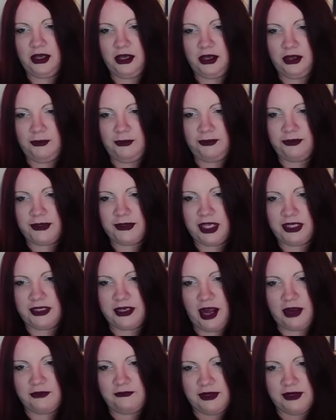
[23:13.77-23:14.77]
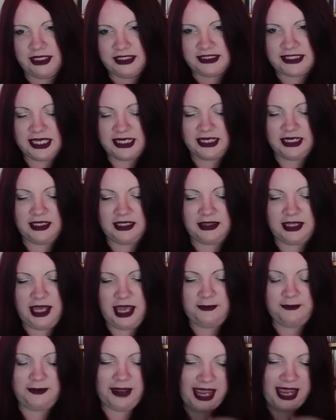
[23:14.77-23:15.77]
And really taking
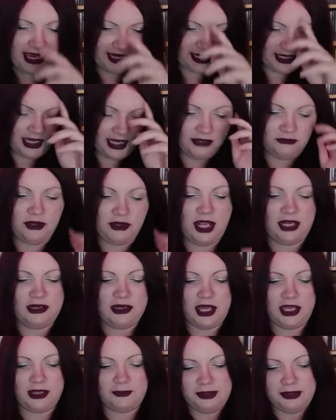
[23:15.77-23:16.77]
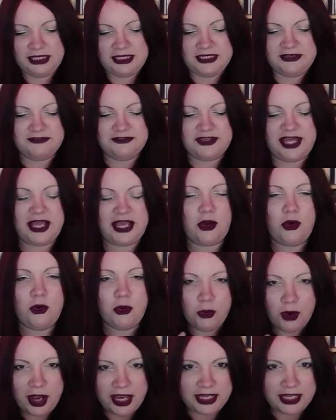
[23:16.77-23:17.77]
that back, and like, believe that
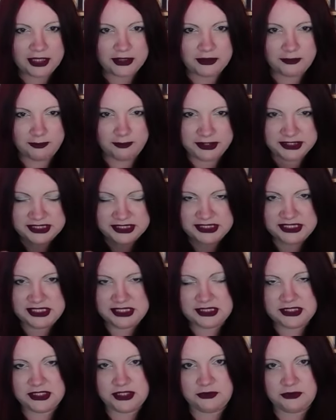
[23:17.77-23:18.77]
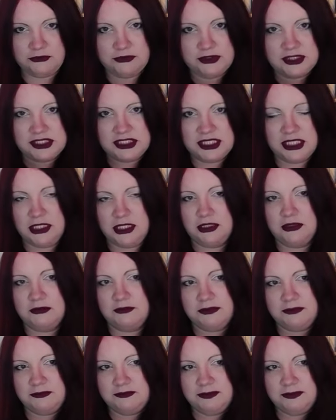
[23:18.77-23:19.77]
quiet, persistent,
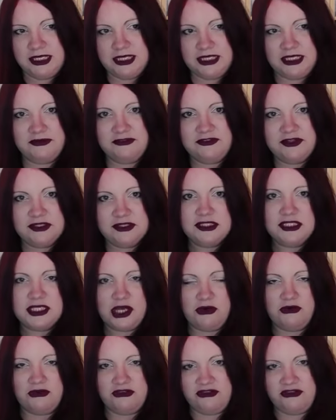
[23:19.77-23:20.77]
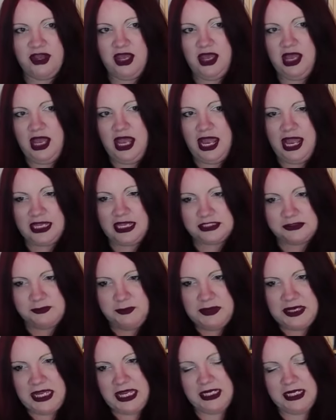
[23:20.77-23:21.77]
resilient belief in self has
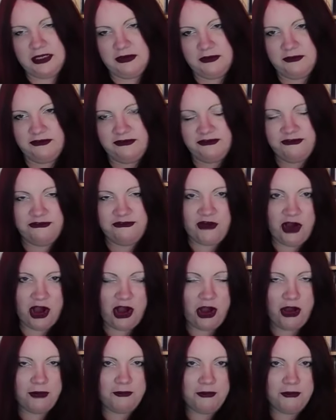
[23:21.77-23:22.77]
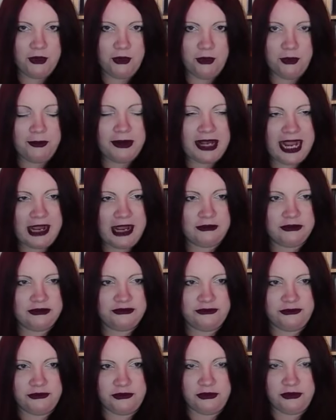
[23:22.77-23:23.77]
been far more
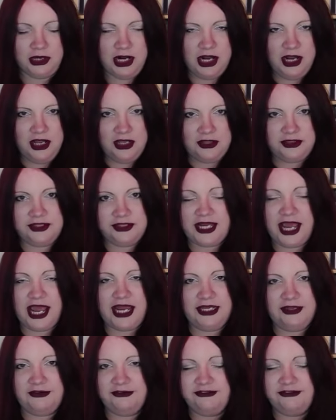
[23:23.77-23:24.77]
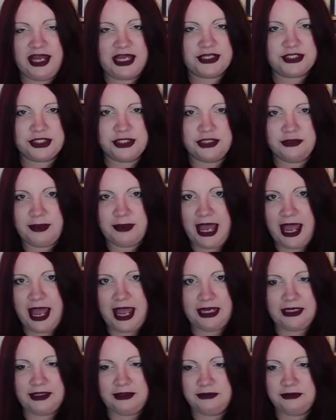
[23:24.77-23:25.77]
powerful than any flash in the
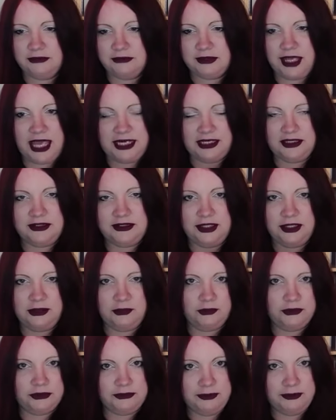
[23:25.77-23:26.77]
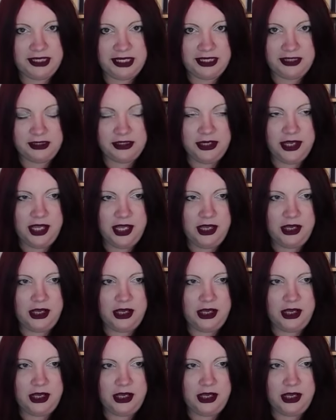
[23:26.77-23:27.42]
pan anything would be.